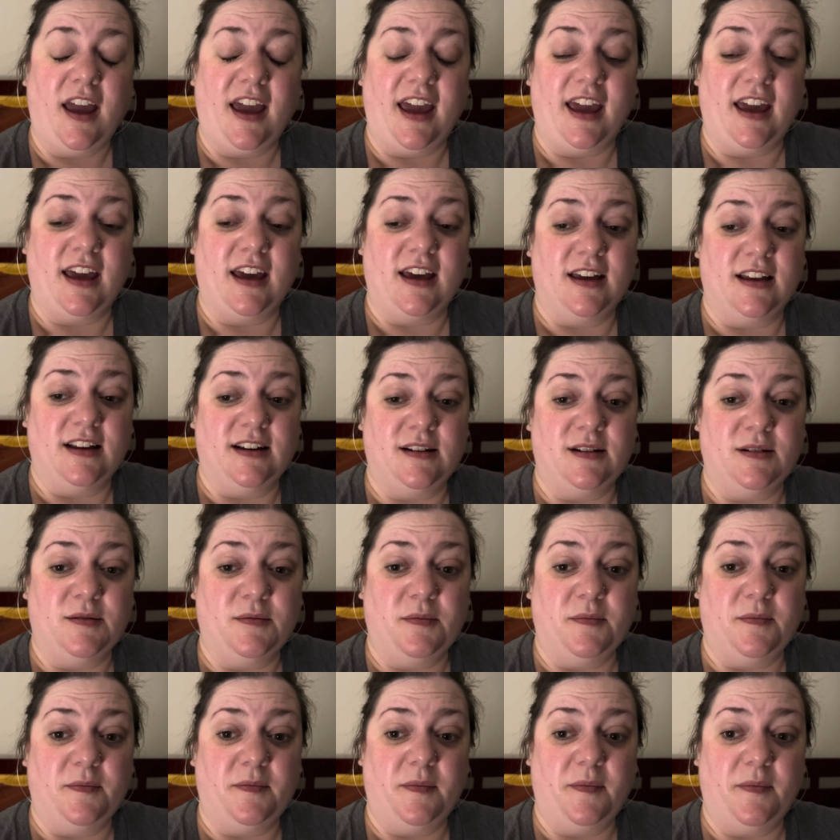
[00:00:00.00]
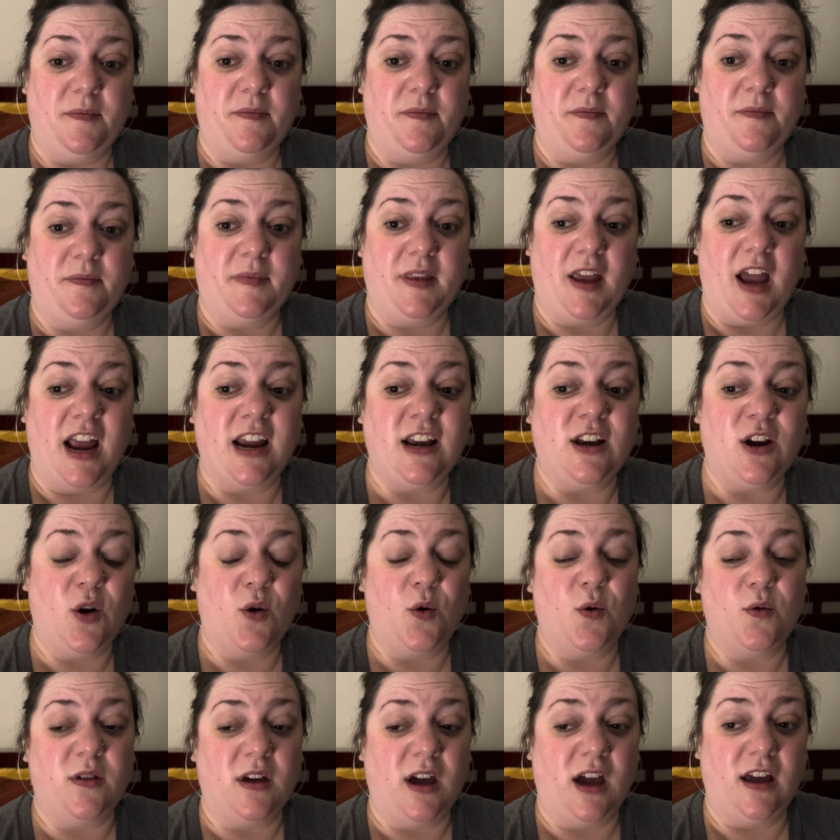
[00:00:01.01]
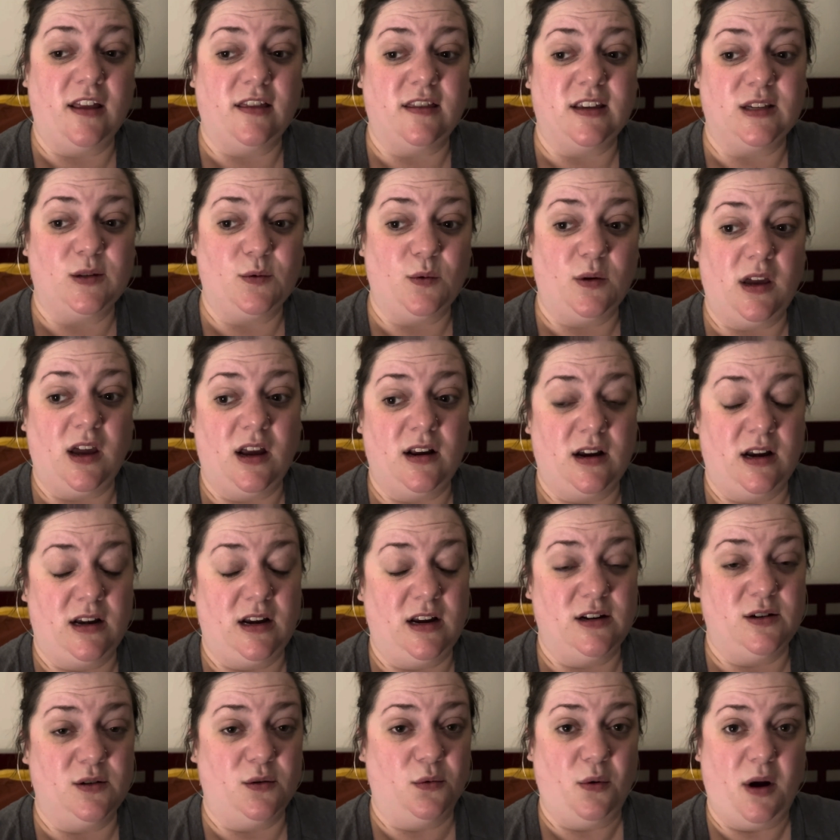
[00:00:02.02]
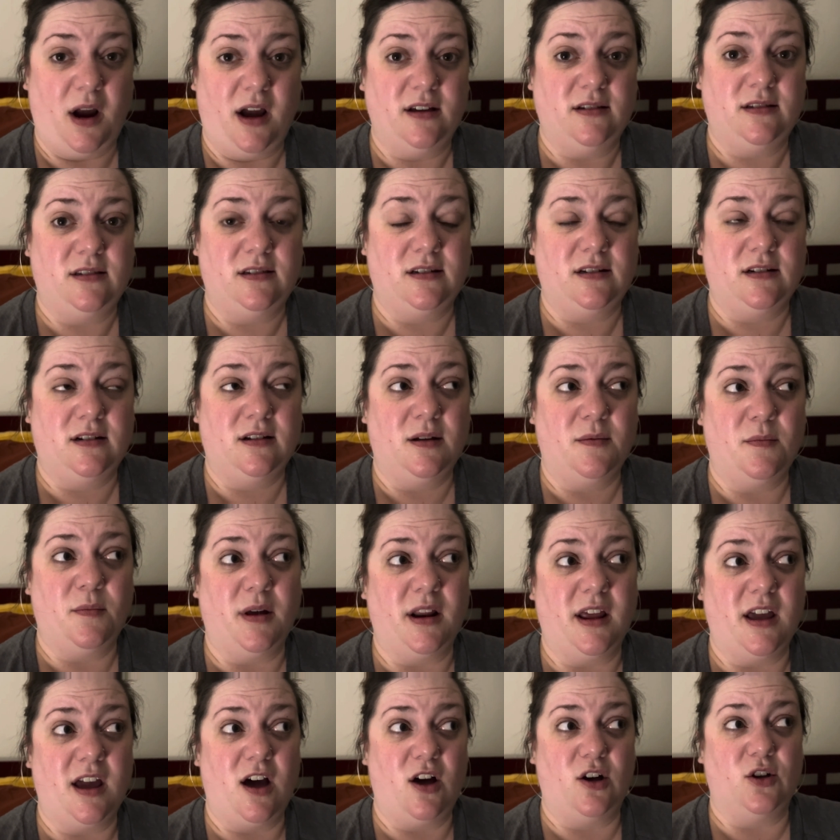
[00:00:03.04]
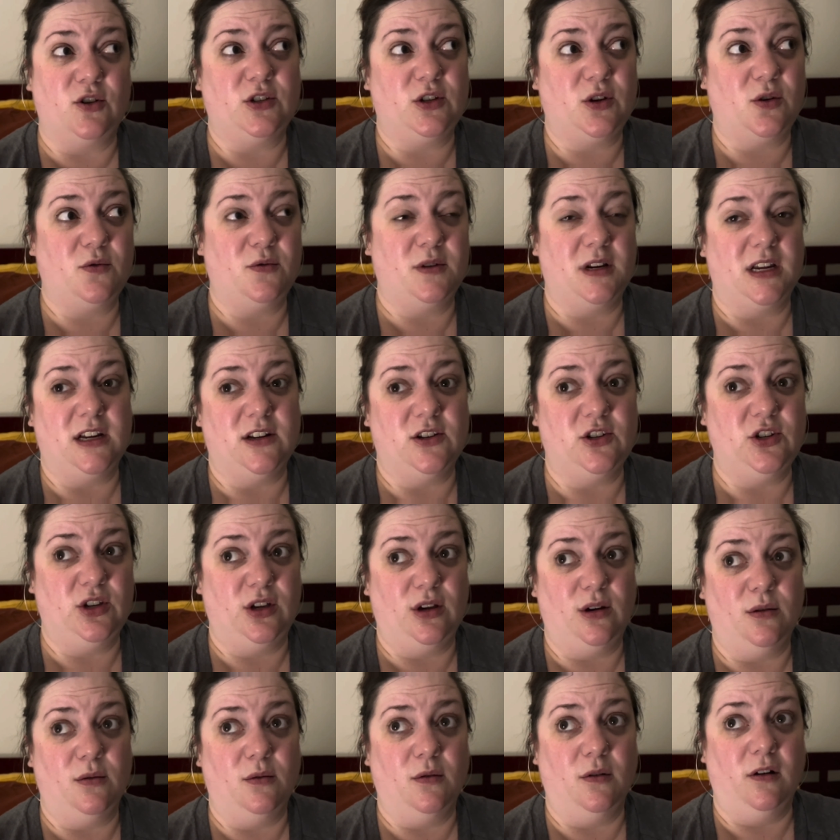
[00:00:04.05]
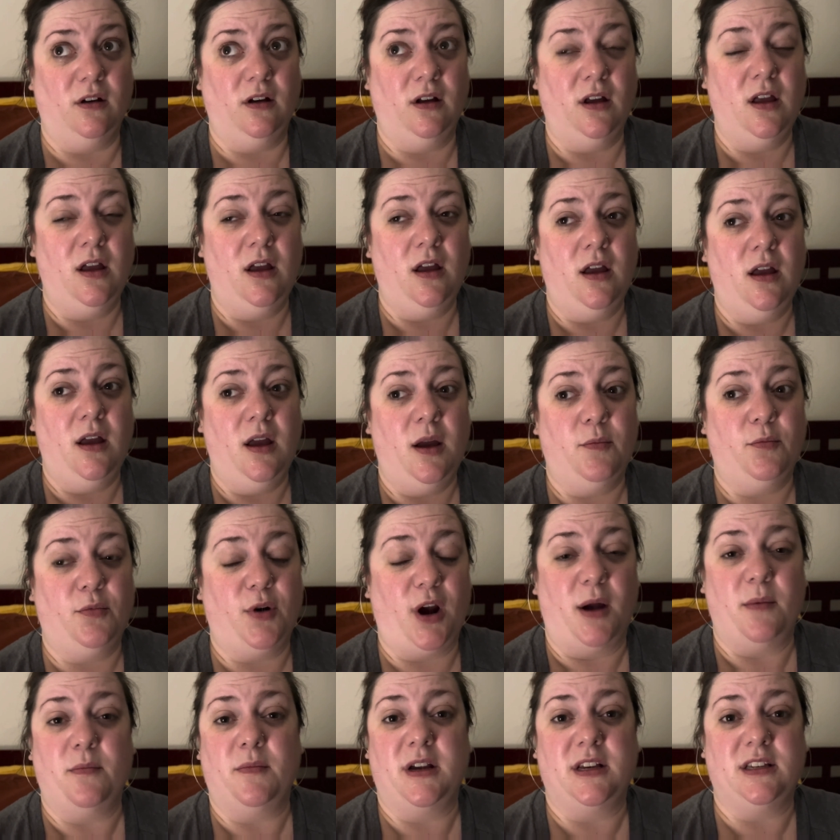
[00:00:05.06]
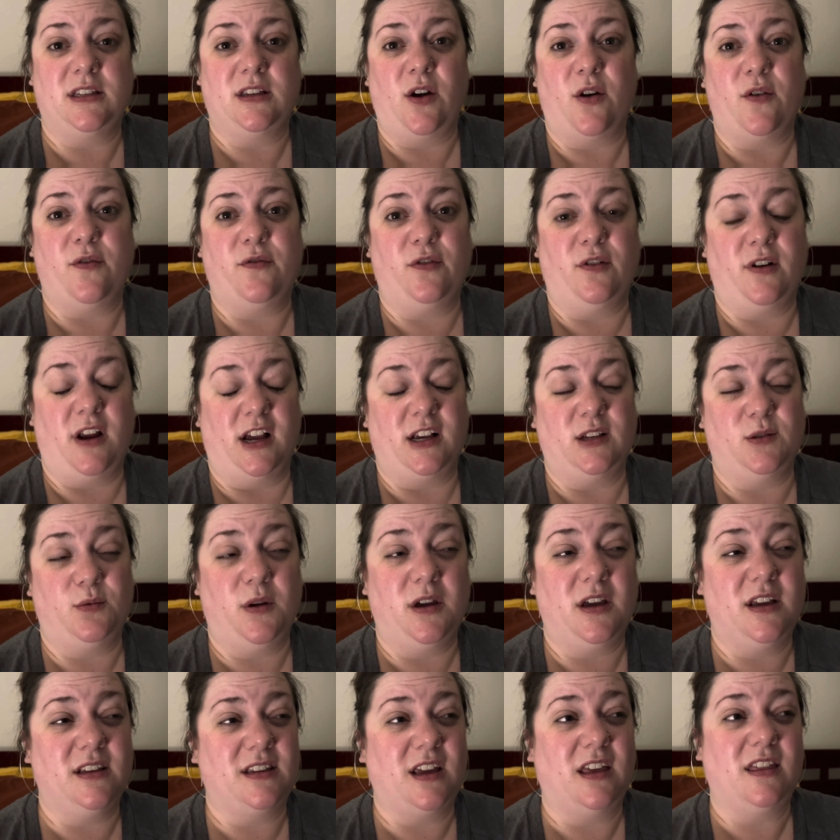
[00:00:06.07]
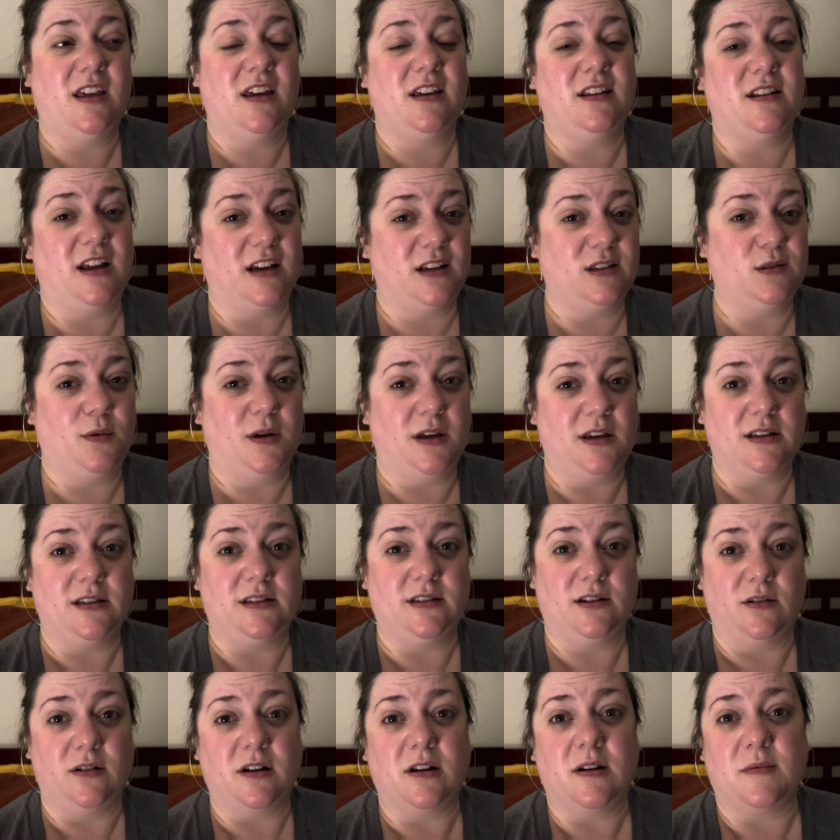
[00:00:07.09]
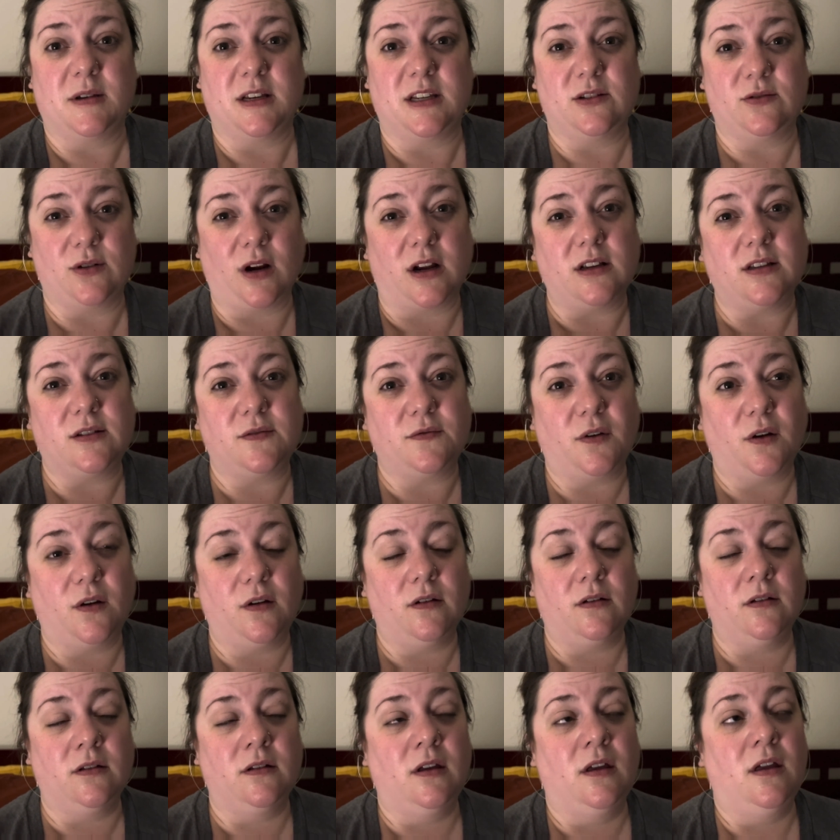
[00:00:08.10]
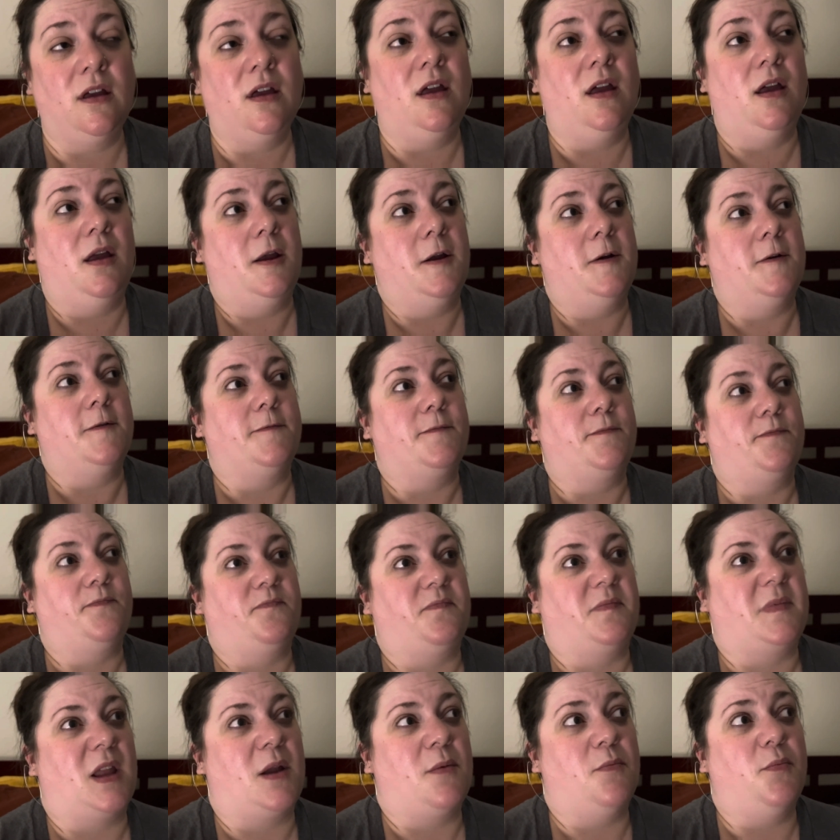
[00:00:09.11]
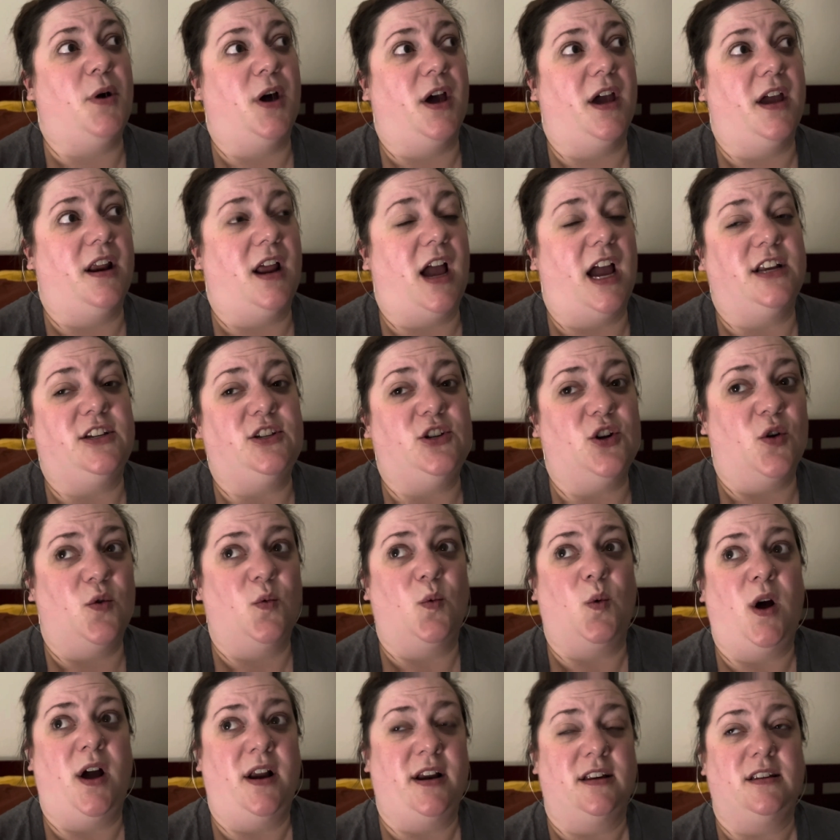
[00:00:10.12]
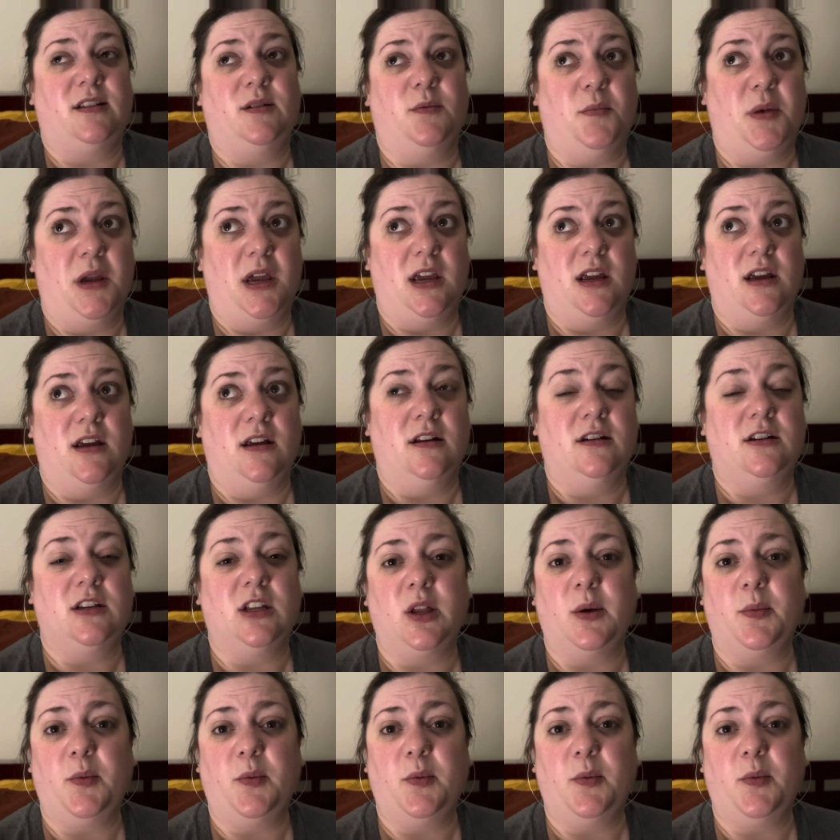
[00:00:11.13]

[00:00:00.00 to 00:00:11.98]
And I know that this weekend I need to rest, but I also need to prep myself for next week, because I think next week is still going to be stressful, but I don't want it to be to the